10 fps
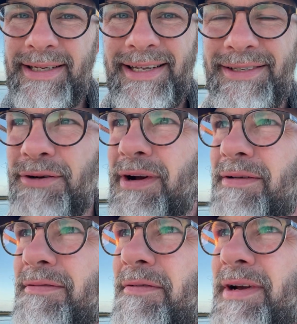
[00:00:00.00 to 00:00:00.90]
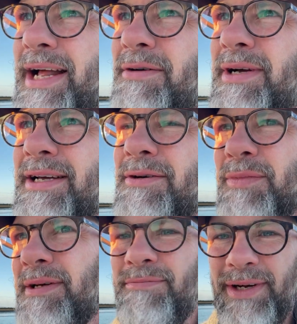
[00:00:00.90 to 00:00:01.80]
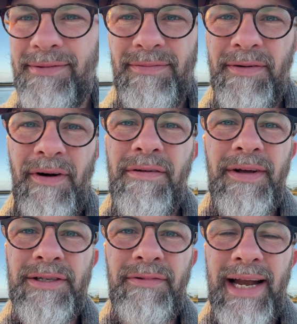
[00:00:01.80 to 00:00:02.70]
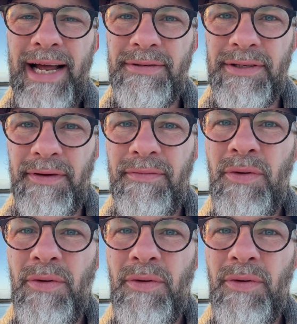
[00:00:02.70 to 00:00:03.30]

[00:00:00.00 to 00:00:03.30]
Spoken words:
That's not relevant for now. We find, fix and rent houses for you.